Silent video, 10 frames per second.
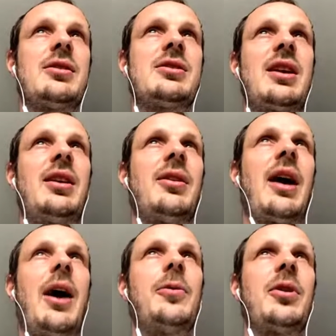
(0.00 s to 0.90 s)
seeing
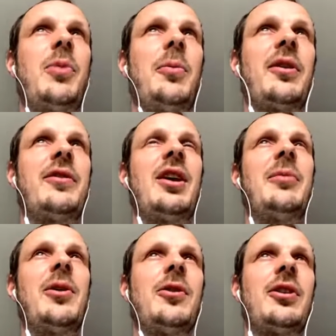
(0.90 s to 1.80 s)
how the public feel
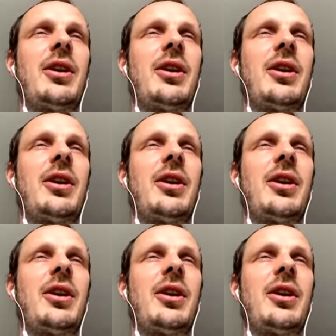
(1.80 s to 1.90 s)
about it